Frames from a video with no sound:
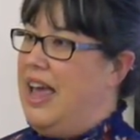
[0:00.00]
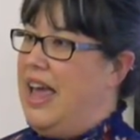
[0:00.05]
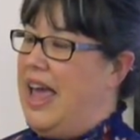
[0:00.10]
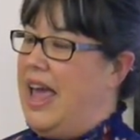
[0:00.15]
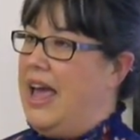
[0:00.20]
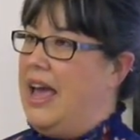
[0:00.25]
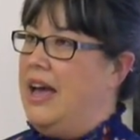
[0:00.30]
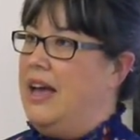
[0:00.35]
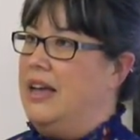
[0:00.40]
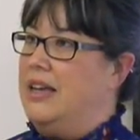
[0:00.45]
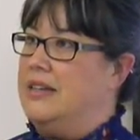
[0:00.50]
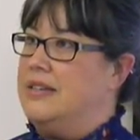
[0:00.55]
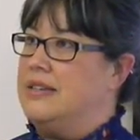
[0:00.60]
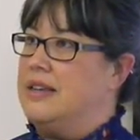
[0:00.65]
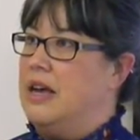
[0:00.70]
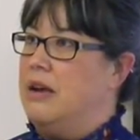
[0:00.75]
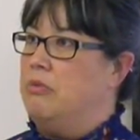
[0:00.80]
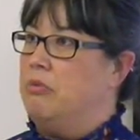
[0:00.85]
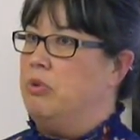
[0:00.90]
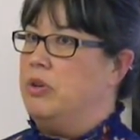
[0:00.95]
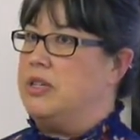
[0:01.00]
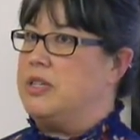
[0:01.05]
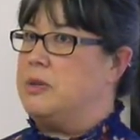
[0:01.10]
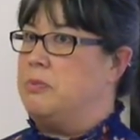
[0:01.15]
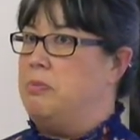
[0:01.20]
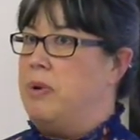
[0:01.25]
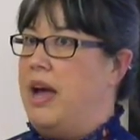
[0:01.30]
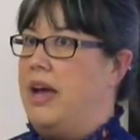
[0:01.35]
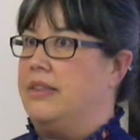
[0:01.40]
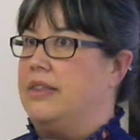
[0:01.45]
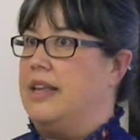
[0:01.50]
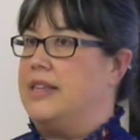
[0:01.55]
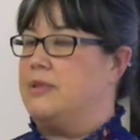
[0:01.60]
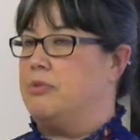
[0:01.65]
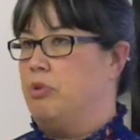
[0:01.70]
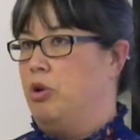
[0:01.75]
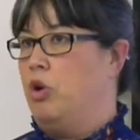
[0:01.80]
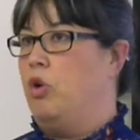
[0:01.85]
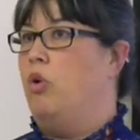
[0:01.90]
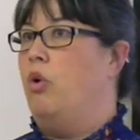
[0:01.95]
and respect that's
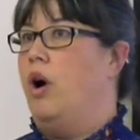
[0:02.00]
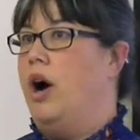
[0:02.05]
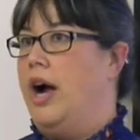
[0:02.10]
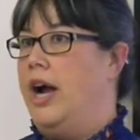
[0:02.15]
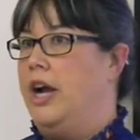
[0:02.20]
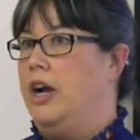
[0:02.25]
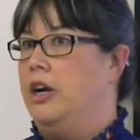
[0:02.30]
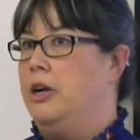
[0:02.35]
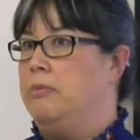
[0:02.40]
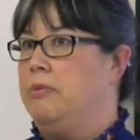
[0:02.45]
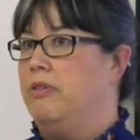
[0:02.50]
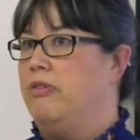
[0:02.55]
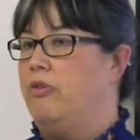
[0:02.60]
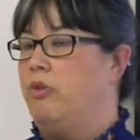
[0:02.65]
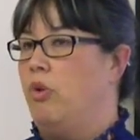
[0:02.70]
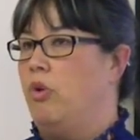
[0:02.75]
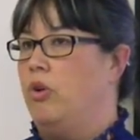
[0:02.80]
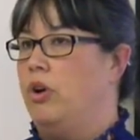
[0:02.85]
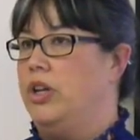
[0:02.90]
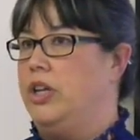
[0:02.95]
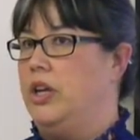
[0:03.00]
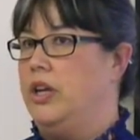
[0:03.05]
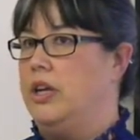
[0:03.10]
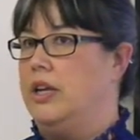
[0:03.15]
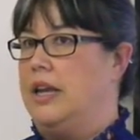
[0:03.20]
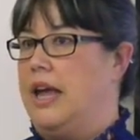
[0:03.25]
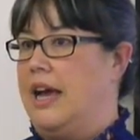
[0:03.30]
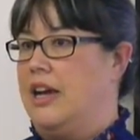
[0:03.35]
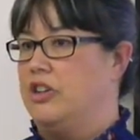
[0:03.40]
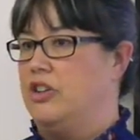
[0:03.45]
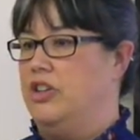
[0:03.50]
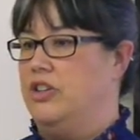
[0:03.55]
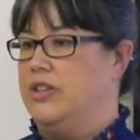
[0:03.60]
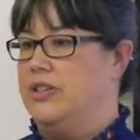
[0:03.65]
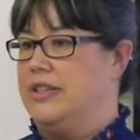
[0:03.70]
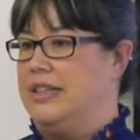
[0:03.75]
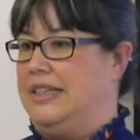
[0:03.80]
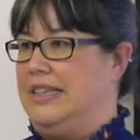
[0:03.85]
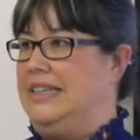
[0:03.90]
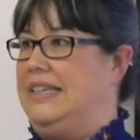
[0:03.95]
required before you can actually
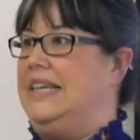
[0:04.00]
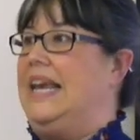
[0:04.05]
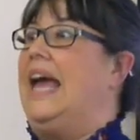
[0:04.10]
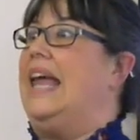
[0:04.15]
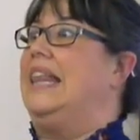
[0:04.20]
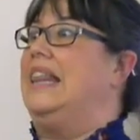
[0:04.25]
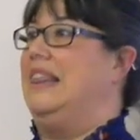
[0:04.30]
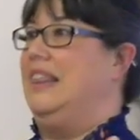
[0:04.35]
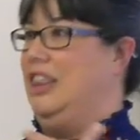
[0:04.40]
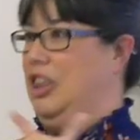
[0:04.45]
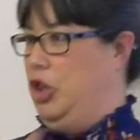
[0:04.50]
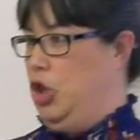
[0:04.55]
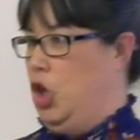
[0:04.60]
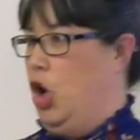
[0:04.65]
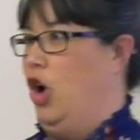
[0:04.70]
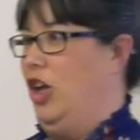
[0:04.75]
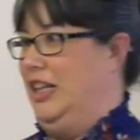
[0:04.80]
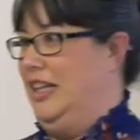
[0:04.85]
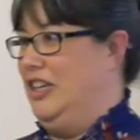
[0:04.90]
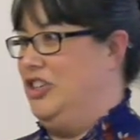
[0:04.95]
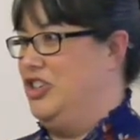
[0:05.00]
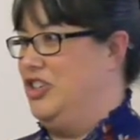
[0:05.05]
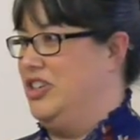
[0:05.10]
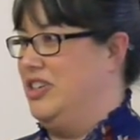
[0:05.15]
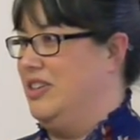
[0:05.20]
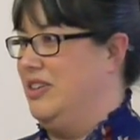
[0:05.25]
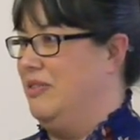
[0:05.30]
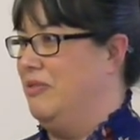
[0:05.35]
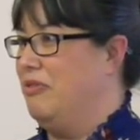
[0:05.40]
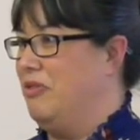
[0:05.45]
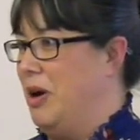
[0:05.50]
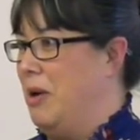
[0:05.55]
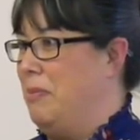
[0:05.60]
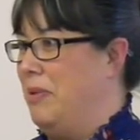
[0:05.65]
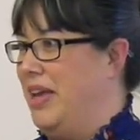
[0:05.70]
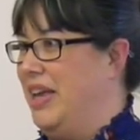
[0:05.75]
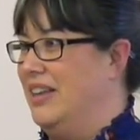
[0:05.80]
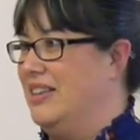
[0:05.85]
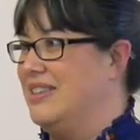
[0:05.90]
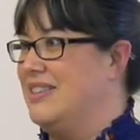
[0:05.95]
just get knowledge from
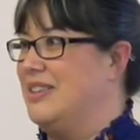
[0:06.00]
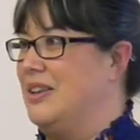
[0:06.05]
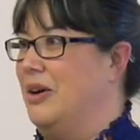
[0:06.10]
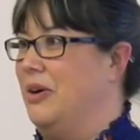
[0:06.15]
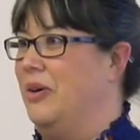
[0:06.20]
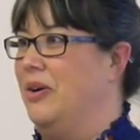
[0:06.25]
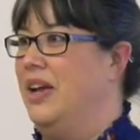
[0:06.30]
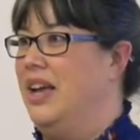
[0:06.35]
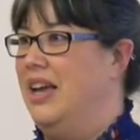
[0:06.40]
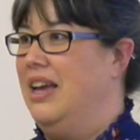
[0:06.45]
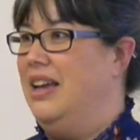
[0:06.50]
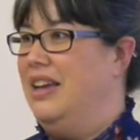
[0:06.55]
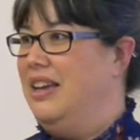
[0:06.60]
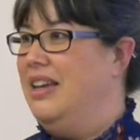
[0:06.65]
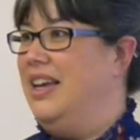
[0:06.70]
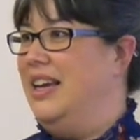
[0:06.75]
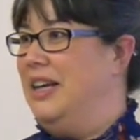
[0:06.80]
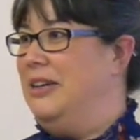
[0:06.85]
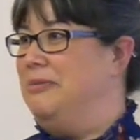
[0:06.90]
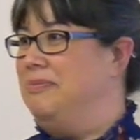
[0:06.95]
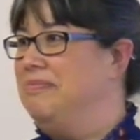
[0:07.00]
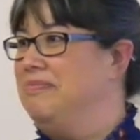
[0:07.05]
it so yeah